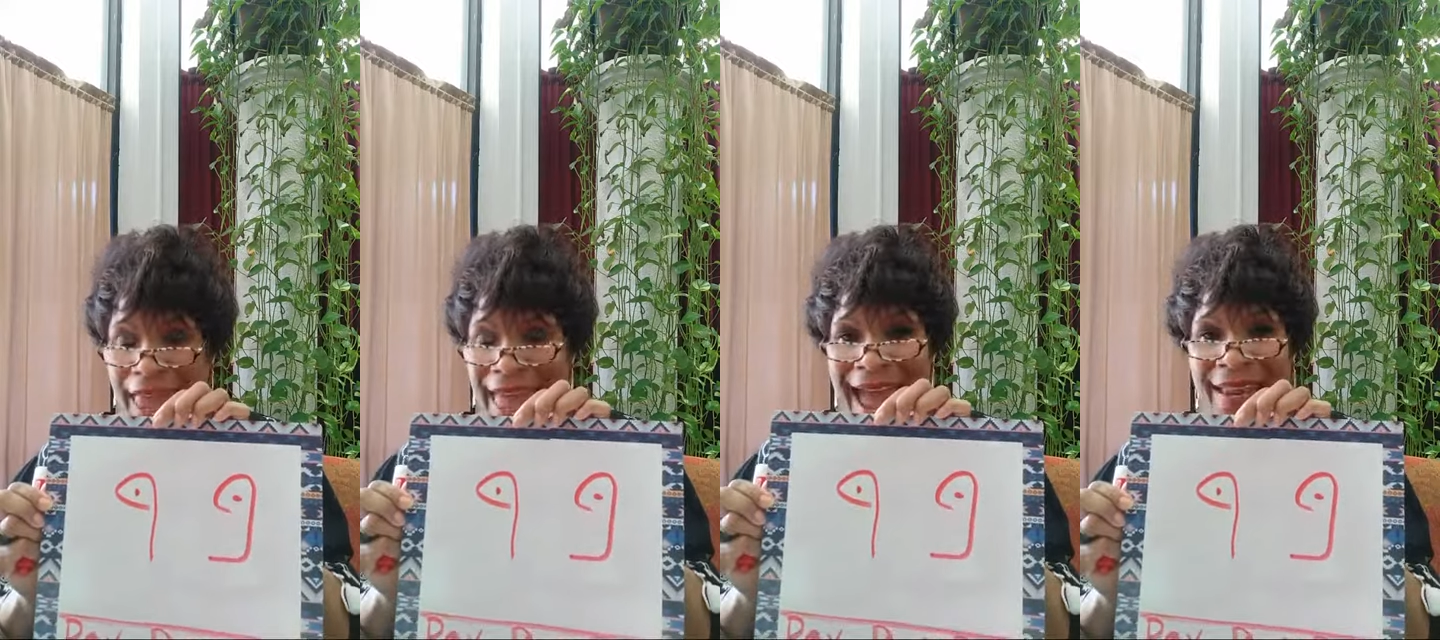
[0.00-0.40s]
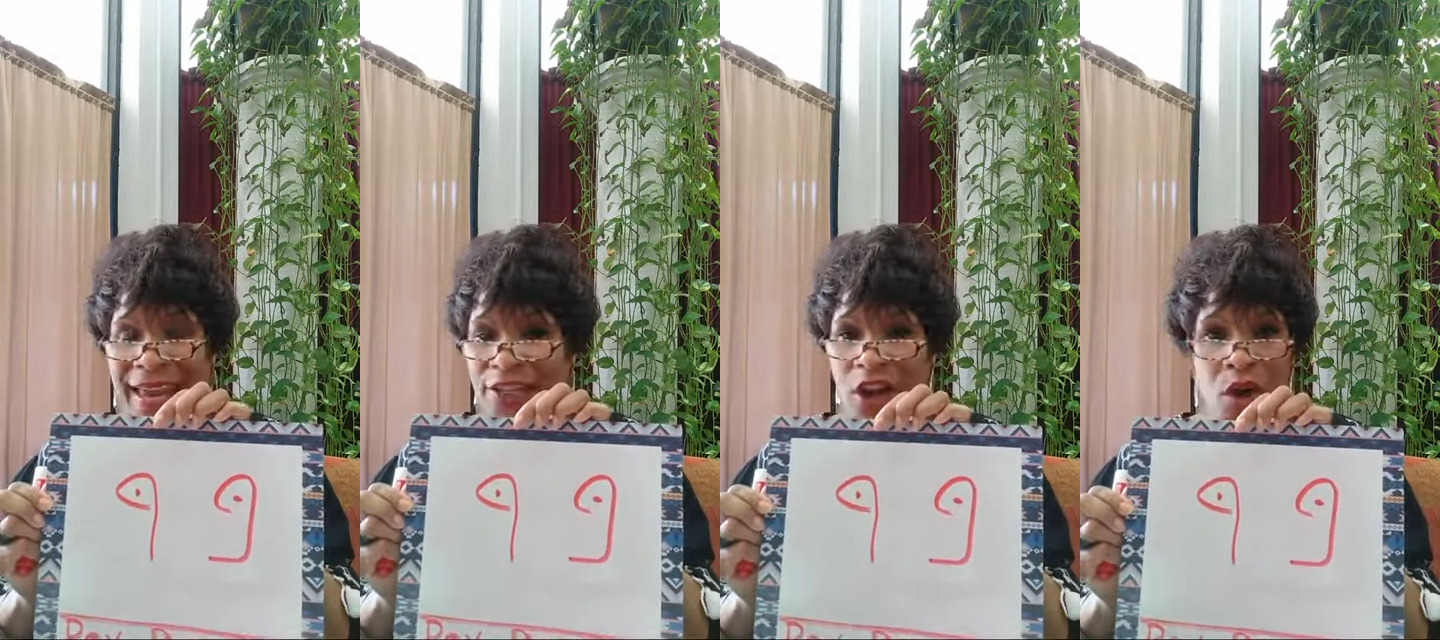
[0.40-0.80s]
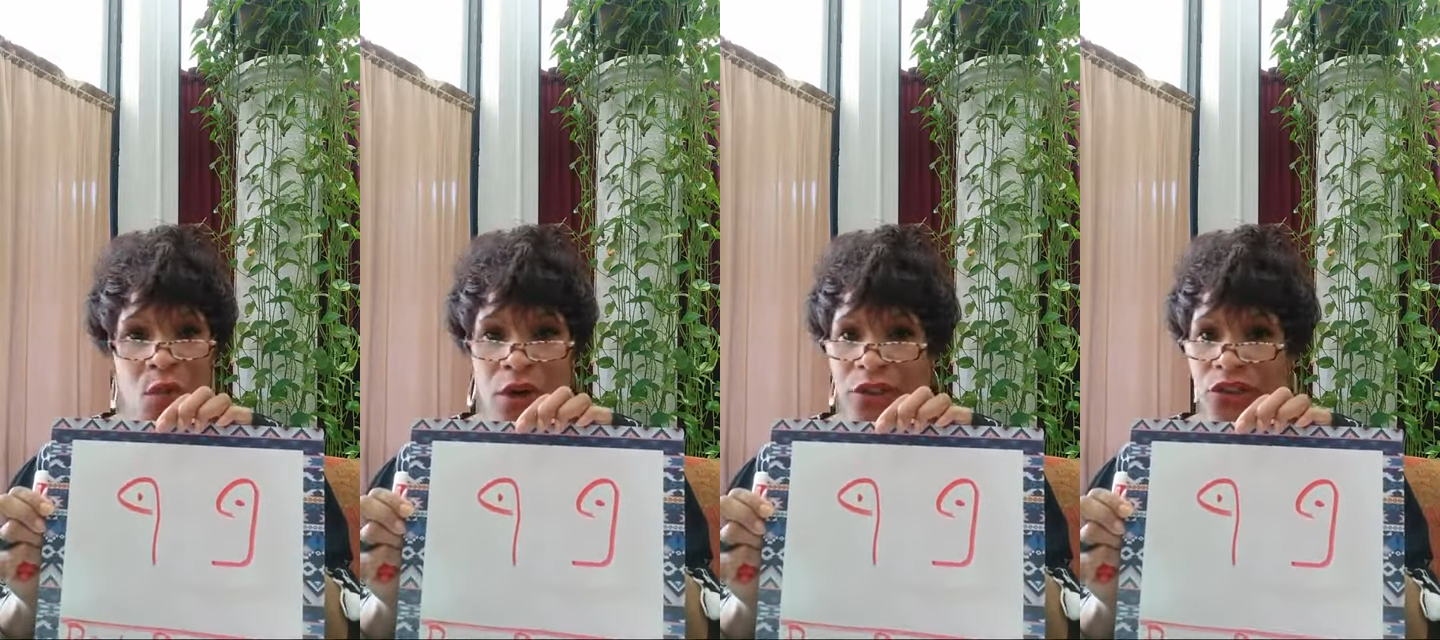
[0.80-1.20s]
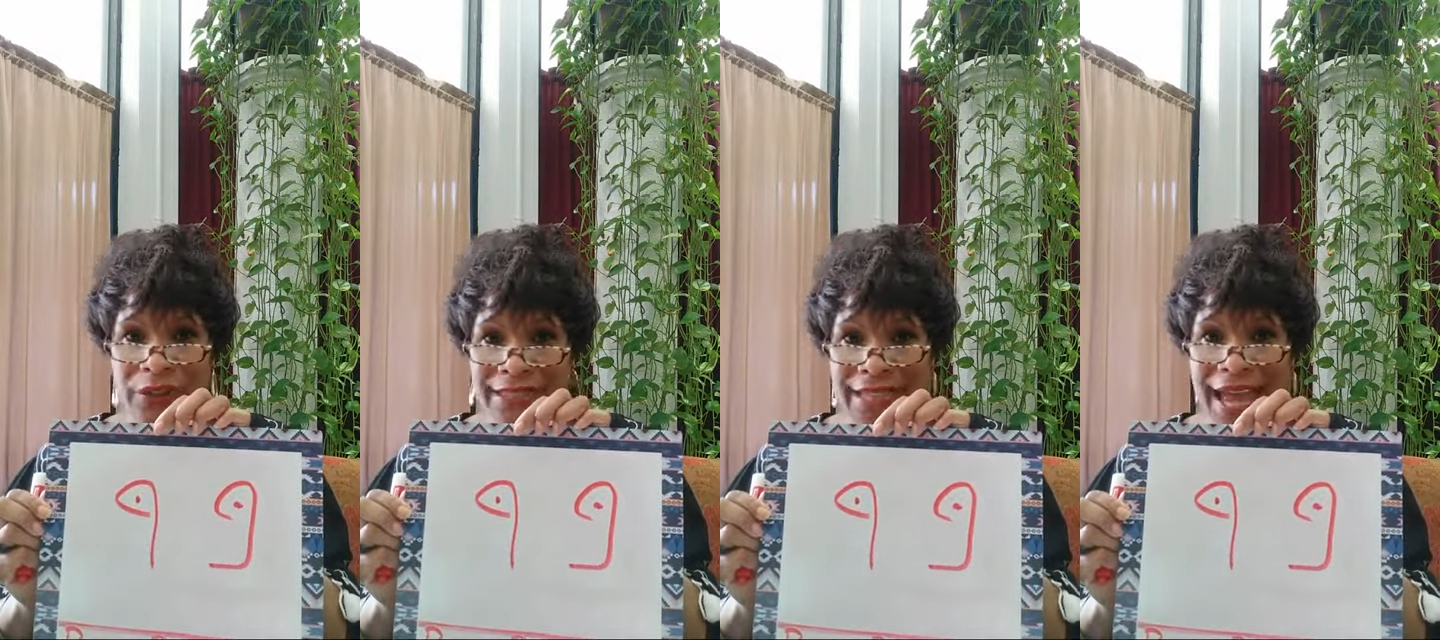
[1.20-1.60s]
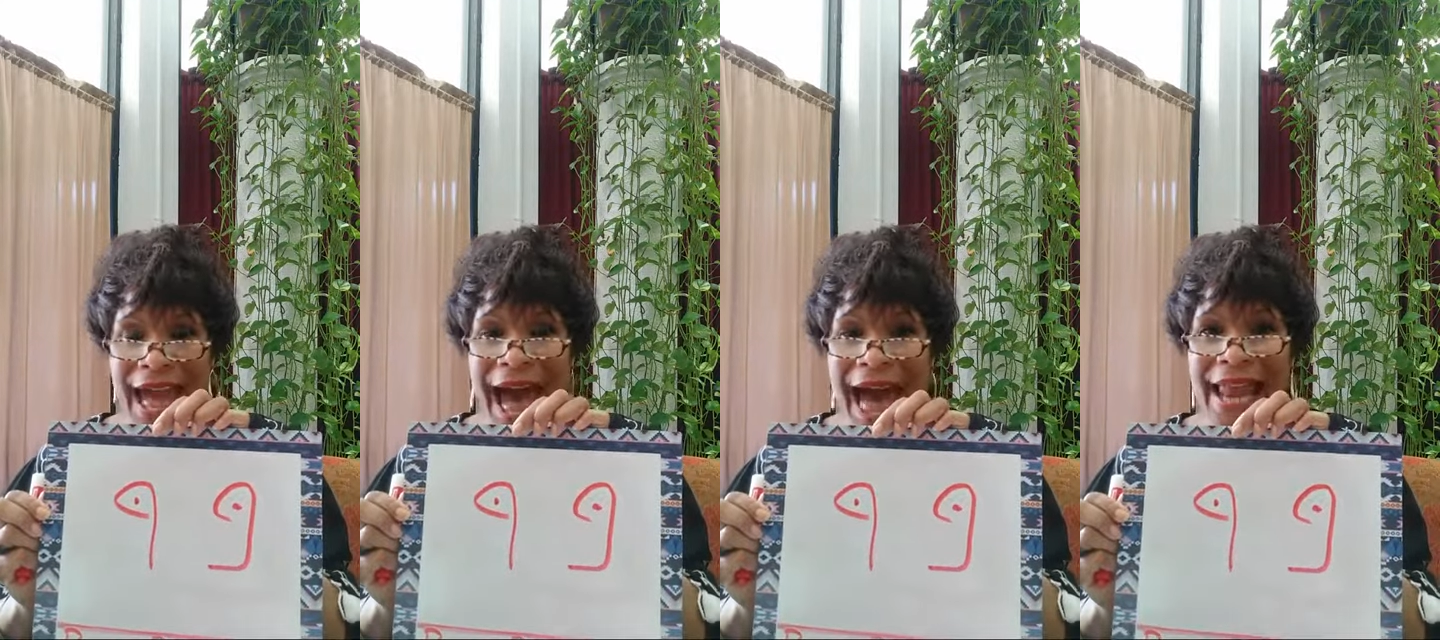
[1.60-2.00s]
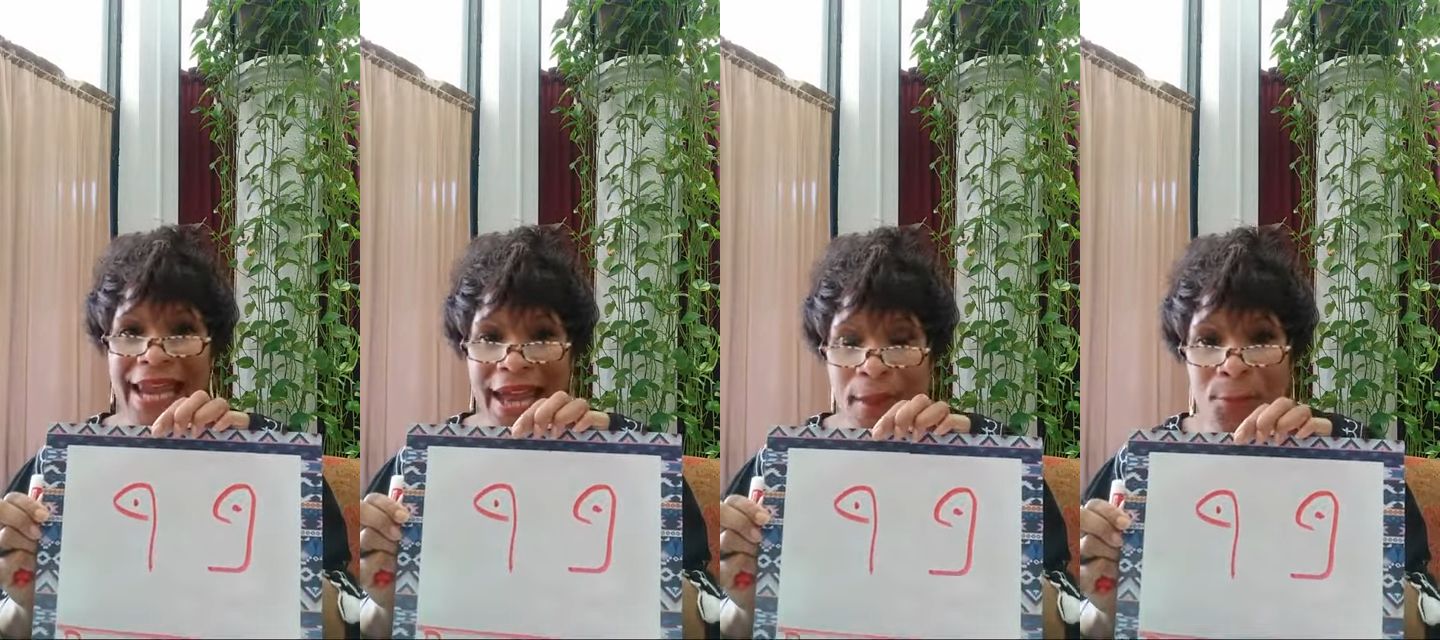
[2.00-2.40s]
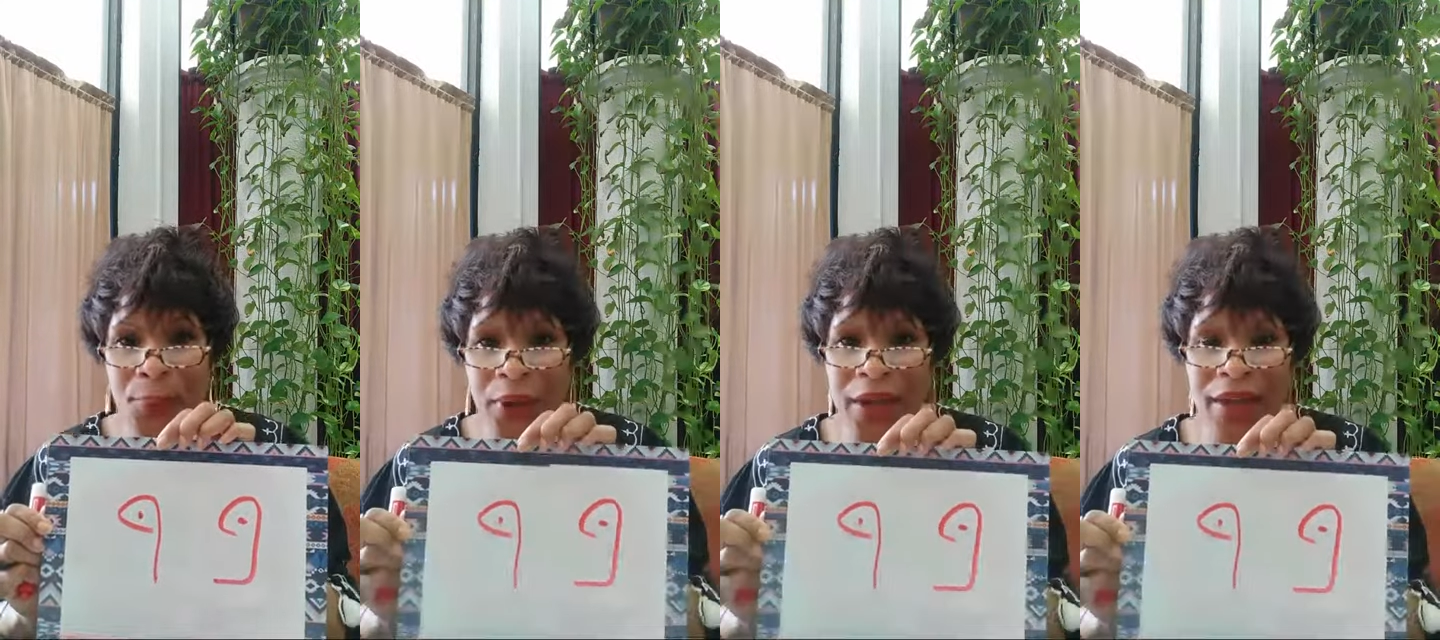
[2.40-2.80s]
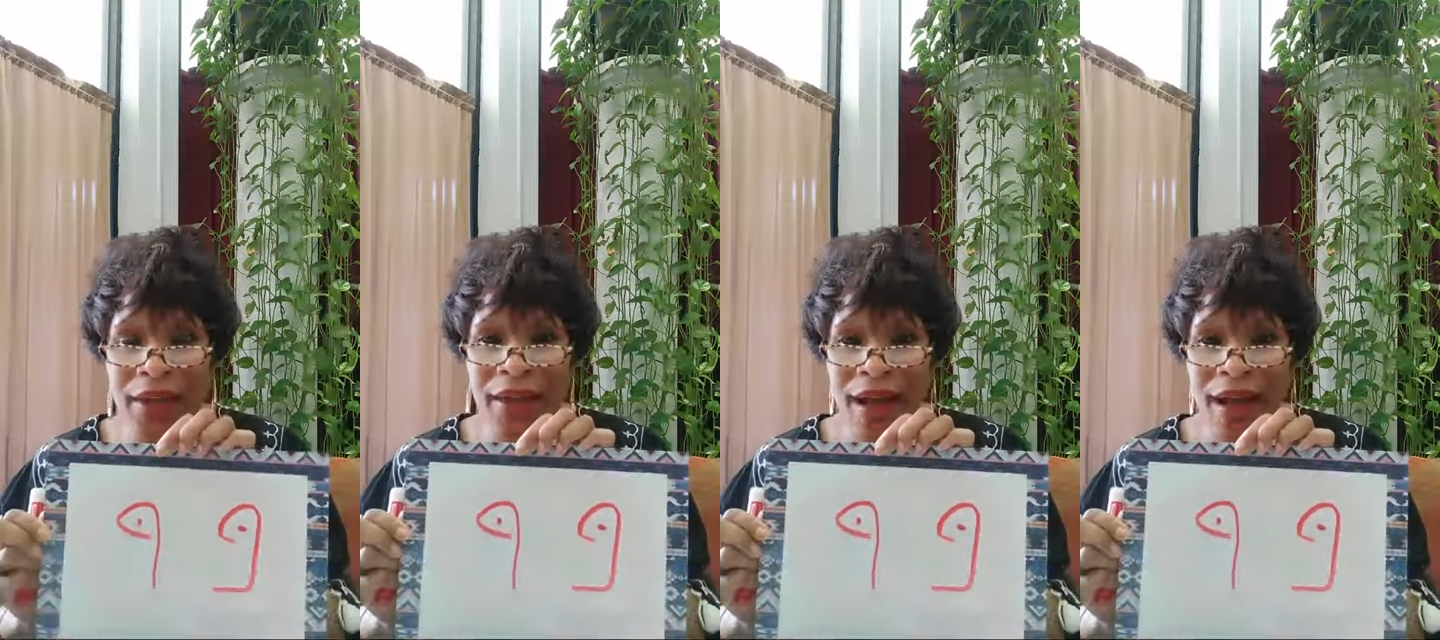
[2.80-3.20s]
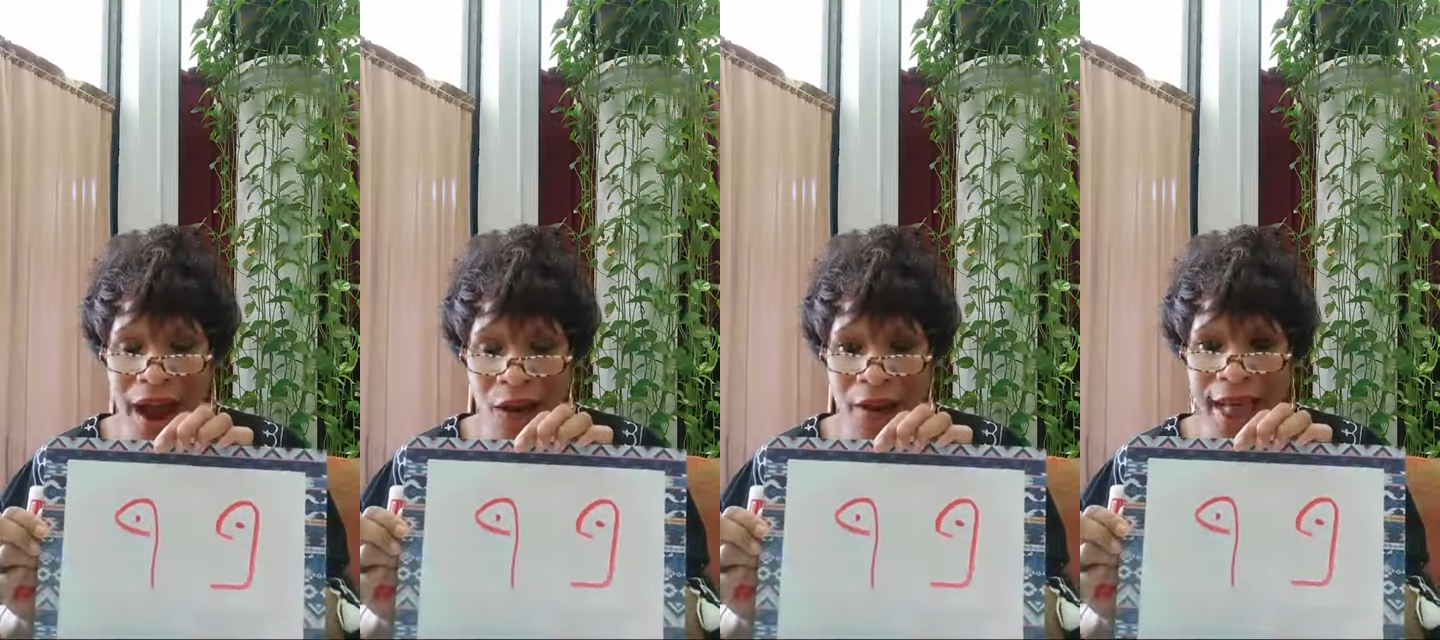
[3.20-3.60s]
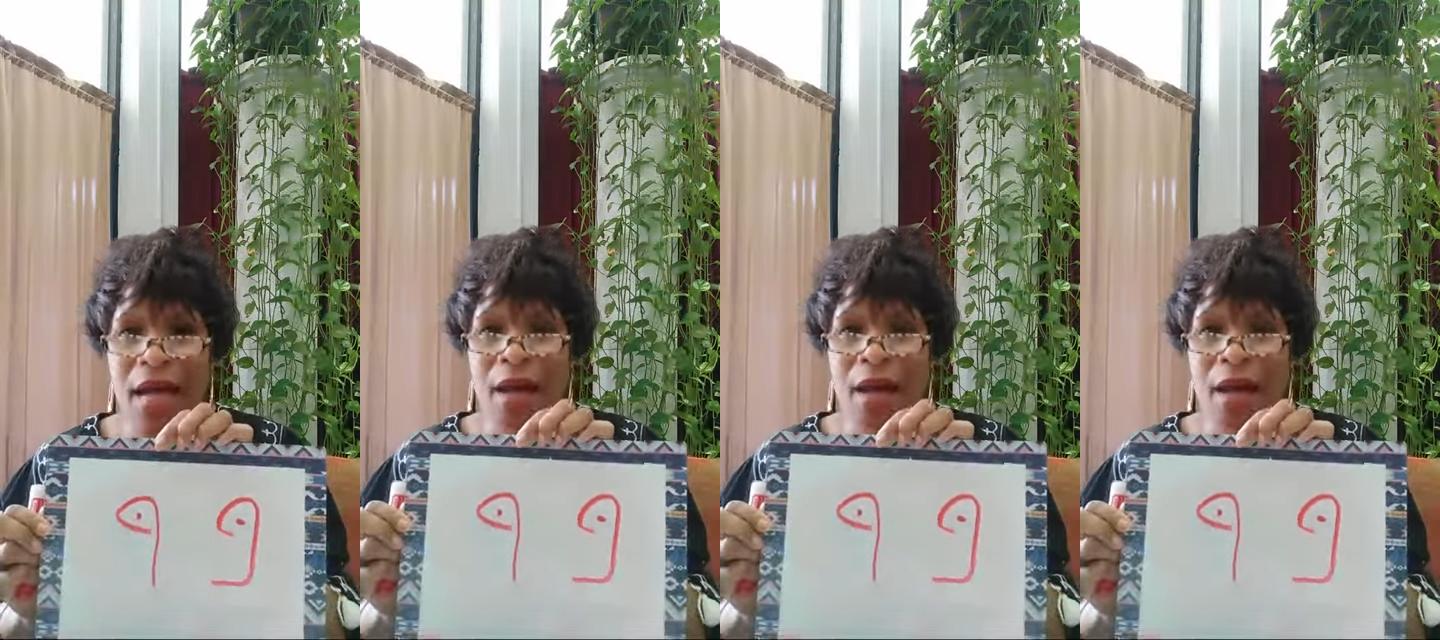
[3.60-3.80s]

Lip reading: and they don't want you to say Aleph, all right?